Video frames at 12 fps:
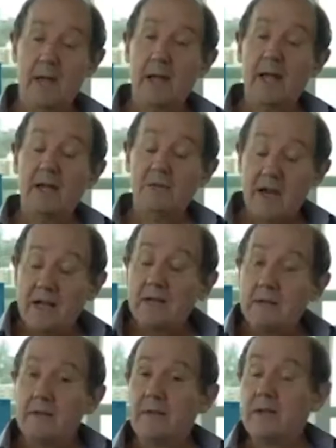In fact,
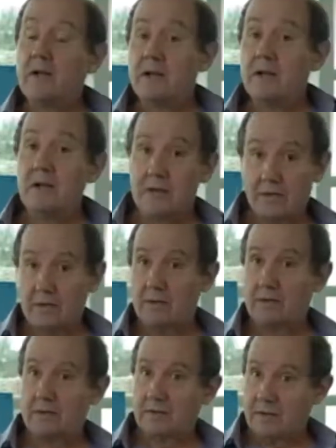the early Earth
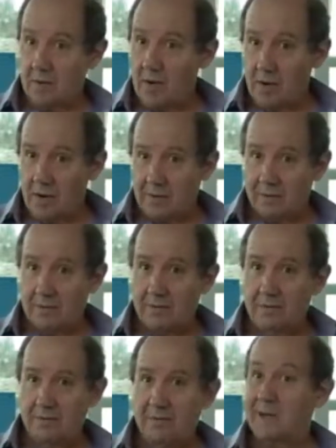got so hot,
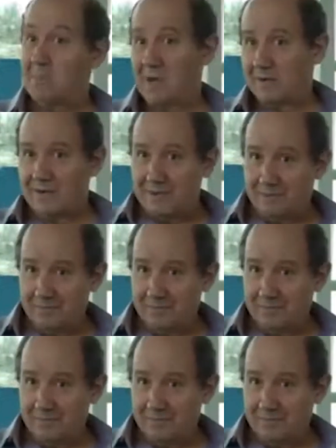it melted.